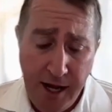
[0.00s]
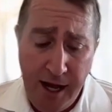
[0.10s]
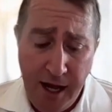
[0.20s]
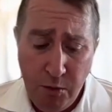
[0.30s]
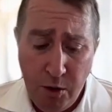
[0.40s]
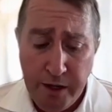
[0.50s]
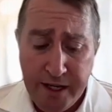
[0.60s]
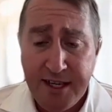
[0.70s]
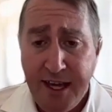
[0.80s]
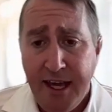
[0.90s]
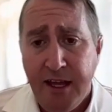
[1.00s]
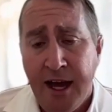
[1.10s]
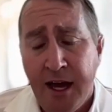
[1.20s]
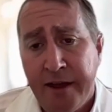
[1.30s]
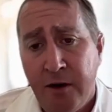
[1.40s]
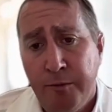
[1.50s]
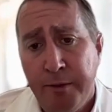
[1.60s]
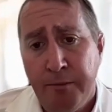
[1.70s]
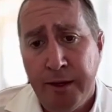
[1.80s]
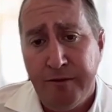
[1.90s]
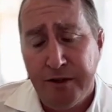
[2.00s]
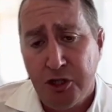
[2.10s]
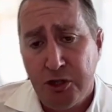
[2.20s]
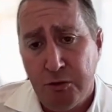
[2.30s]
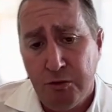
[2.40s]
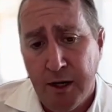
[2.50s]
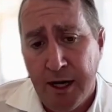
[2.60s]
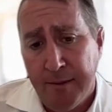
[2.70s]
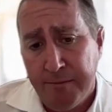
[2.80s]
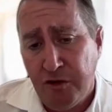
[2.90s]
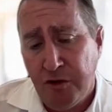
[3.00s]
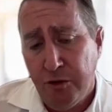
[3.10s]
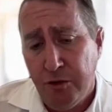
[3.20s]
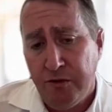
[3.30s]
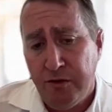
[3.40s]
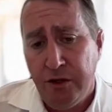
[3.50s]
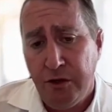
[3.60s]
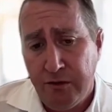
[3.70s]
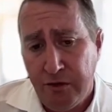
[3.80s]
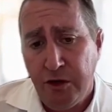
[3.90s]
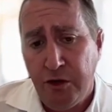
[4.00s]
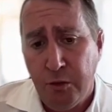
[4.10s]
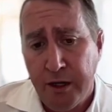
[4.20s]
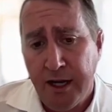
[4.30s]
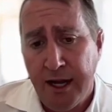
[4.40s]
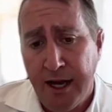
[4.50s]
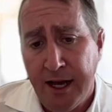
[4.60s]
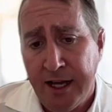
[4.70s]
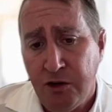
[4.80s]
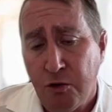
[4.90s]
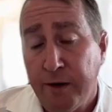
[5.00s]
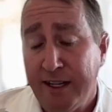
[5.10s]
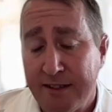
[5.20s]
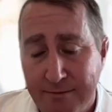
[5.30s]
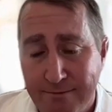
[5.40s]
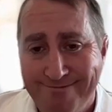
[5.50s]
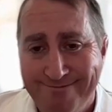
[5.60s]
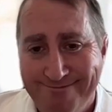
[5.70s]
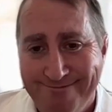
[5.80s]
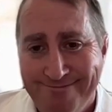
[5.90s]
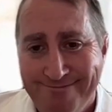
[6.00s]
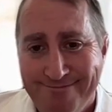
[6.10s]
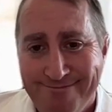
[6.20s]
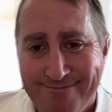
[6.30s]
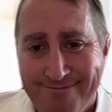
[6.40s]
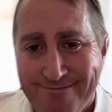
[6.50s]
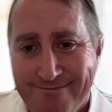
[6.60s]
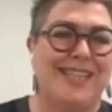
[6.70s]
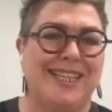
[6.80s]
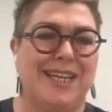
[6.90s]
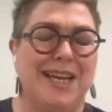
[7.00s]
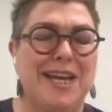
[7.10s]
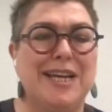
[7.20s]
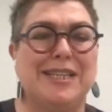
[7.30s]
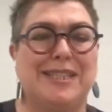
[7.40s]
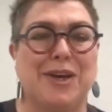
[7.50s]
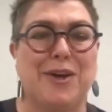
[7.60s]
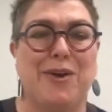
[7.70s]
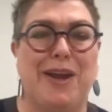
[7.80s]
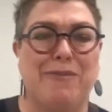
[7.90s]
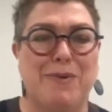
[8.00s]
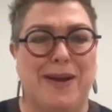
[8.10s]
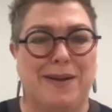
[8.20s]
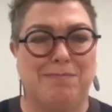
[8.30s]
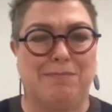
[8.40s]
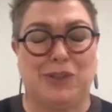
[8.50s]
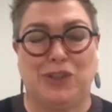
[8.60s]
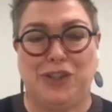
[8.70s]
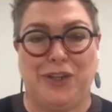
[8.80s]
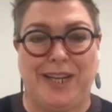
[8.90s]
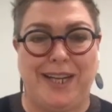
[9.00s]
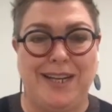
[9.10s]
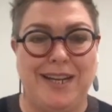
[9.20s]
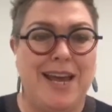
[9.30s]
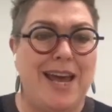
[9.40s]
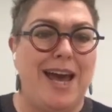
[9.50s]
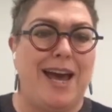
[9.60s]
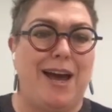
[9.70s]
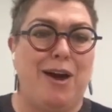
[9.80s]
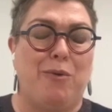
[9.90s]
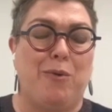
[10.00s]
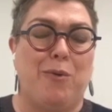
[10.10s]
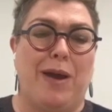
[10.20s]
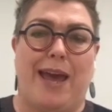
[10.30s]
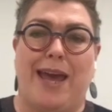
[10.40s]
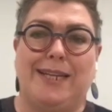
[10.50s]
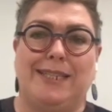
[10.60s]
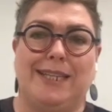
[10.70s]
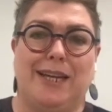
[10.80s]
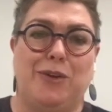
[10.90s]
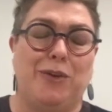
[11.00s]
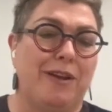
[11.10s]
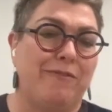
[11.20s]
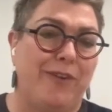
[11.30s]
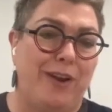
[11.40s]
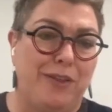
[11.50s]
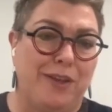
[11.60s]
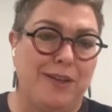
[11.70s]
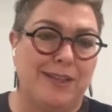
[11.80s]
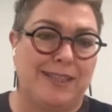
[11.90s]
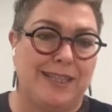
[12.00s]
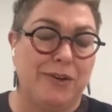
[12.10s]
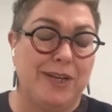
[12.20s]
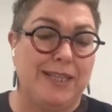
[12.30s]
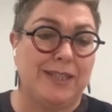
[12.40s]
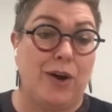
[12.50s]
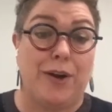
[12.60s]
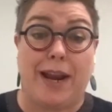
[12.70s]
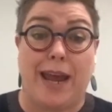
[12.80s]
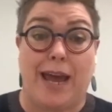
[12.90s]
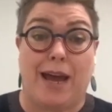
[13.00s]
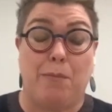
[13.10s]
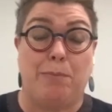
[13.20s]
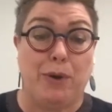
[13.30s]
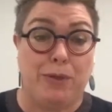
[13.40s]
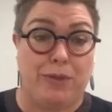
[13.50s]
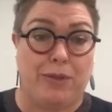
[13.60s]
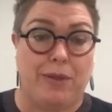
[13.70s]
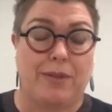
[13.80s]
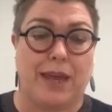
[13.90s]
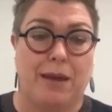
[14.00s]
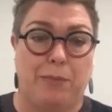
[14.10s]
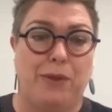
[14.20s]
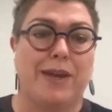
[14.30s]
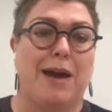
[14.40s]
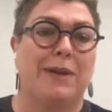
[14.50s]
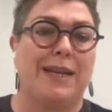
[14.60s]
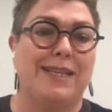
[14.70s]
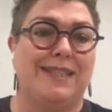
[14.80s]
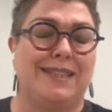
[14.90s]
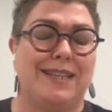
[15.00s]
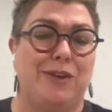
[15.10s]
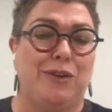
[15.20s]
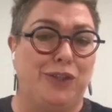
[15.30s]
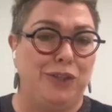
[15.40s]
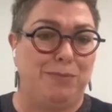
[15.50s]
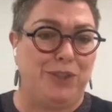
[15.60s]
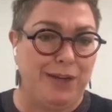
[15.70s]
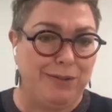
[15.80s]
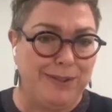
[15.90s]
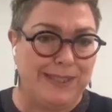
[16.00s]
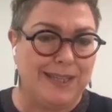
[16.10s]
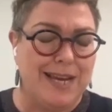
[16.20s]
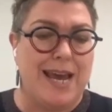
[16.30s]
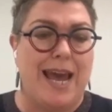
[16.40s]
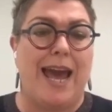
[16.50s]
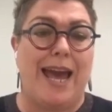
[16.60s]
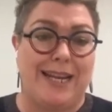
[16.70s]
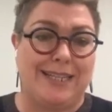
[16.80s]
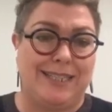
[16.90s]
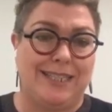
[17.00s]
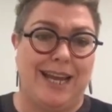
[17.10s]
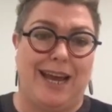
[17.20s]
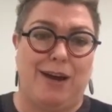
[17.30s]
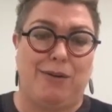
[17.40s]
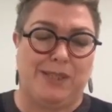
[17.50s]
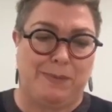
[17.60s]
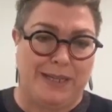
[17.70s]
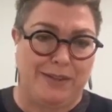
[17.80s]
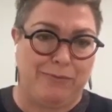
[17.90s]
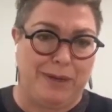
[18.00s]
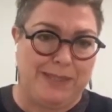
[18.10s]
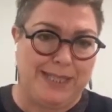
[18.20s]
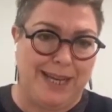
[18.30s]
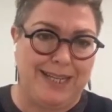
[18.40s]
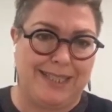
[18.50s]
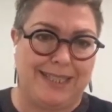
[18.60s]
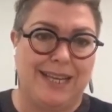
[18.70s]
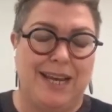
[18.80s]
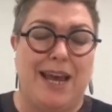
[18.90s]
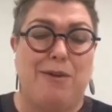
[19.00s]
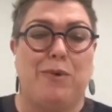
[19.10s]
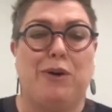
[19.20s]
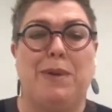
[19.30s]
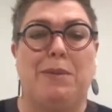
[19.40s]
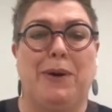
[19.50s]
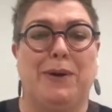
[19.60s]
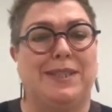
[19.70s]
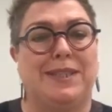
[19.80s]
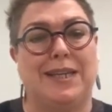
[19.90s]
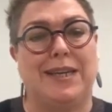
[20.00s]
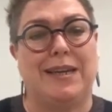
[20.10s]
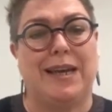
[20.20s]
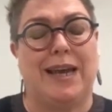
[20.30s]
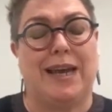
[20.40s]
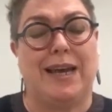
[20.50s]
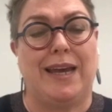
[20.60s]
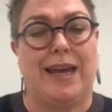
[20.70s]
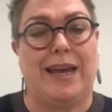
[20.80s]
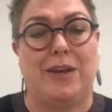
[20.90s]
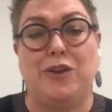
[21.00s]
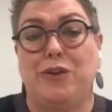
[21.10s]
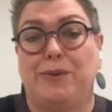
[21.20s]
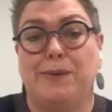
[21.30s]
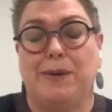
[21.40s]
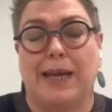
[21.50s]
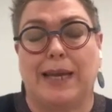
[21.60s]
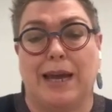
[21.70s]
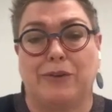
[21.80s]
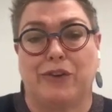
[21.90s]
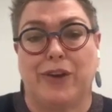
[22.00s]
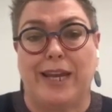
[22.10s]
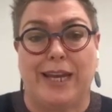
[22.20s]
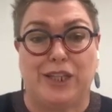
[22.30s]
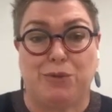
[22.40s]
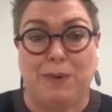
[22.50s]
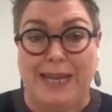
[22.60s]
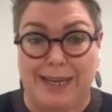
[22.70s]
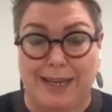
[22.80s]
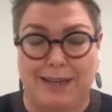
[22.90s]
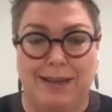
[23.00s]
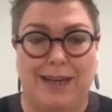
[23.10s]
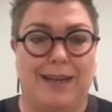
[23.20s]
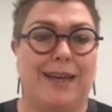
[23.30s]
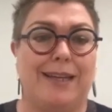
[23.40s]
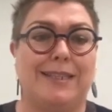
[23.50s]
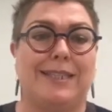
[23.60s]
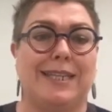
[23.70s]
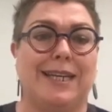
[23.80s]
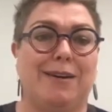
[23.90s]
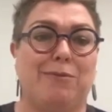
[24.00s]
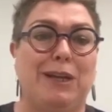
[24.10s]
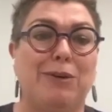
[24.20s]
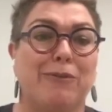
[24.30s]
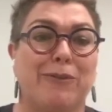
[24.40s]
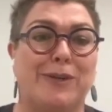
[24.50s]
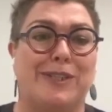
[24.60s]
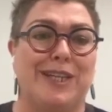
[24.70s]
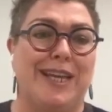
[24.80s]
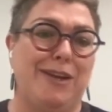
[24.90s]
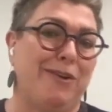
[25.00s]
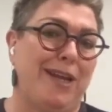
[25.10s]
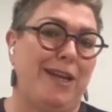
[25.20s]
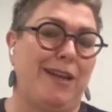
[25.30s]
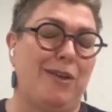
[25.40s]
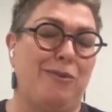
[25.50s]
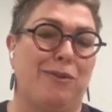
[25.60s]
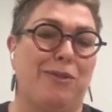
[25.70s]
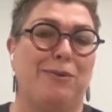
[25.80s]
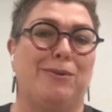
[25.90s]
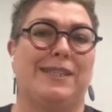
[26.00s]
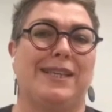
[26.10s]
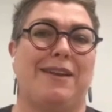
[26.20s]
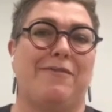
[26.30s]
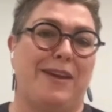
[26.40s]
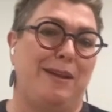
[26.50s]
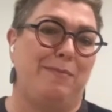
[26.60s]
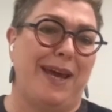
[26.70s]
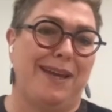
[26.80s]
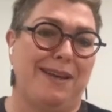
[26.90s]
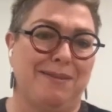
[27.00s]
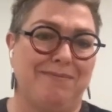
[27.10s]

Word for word: what we're seeing that will be beneficial um, to to to you and and your readers. Fantastic. So, everyone, tune in uh, and uh, you can follow the series on both, the, both companies' YouTube channels and our respective websites. We'll be posting uh, a new country each week, and uh, we look forward to hearing your thoughts and feedback.